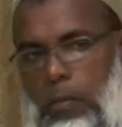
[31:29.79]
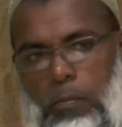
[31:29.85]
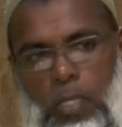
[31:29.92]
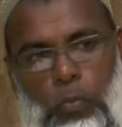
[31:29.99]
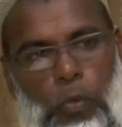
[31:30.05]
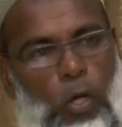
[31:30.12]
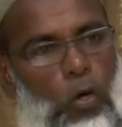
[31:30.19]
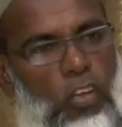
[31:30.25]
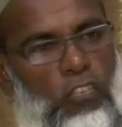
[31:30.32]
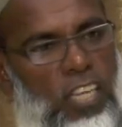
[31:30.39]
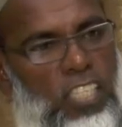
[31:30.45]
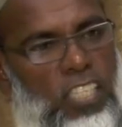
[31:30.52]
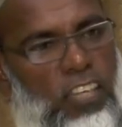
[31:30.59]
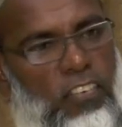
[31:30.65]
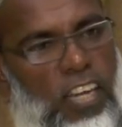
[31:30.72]
But we're going to a
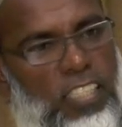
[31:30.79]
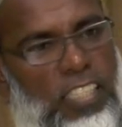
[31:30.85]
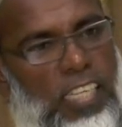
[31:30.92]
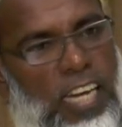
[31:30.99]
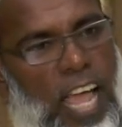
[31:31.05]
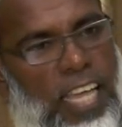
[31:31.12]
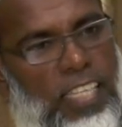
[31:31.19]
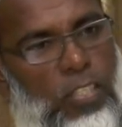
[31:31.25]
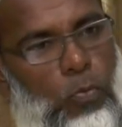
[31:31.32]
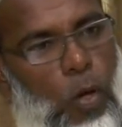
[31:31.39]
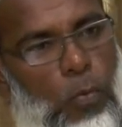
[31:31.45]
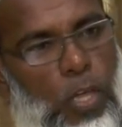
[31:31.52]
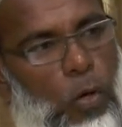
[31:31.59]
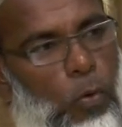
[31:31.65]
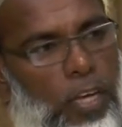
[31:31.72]
restaurant tonight. Where are
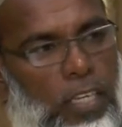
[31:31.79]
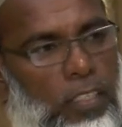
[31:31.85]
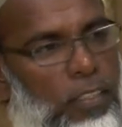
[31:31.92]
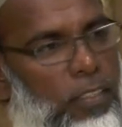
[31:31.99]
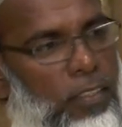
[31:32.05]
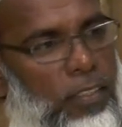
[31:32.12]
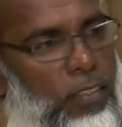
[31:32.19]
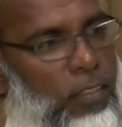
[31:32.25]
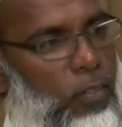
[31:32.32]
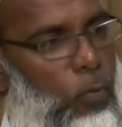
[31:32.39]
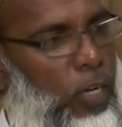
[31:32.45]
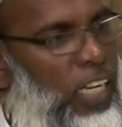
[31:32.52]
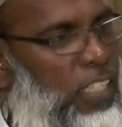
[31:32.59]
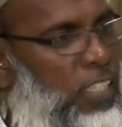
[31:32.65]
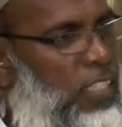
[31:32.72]
we going?
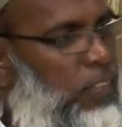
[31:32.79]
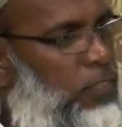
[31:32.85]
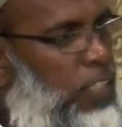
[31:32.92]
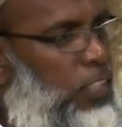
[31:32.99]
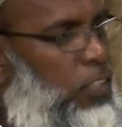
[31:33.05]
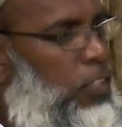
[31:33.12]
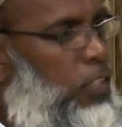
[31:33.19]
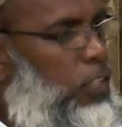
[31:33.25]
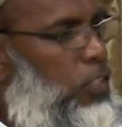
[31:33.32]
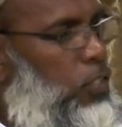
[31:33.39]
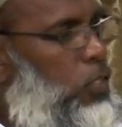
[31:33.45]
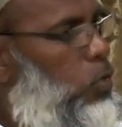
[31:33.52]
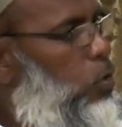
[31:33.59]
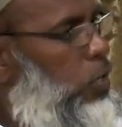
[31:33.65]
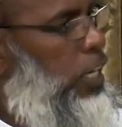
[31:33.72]
What is serving?
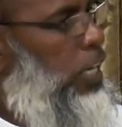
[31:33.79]
You don't